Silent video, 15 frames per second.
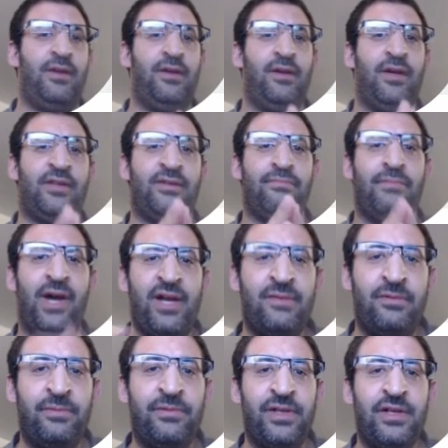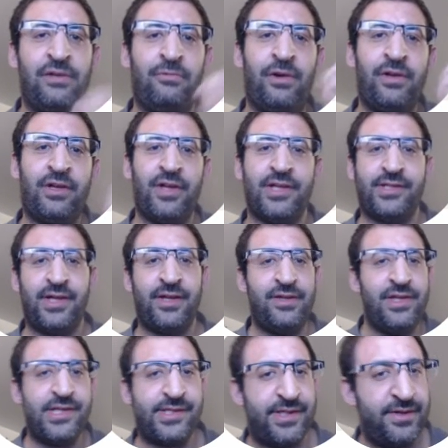at a minimum in one class, at
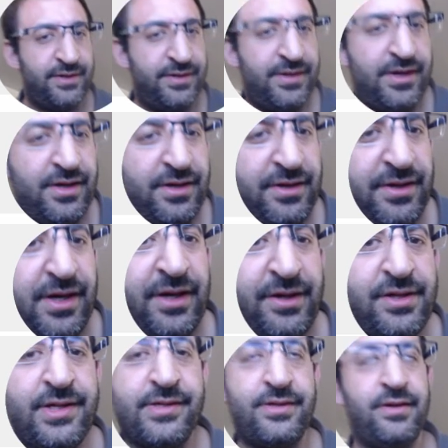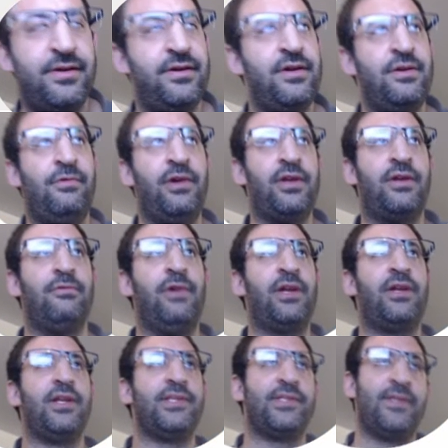least in one
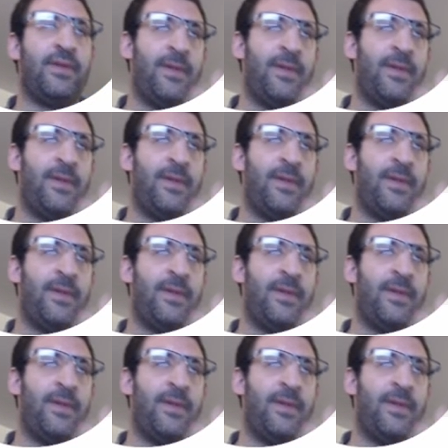class.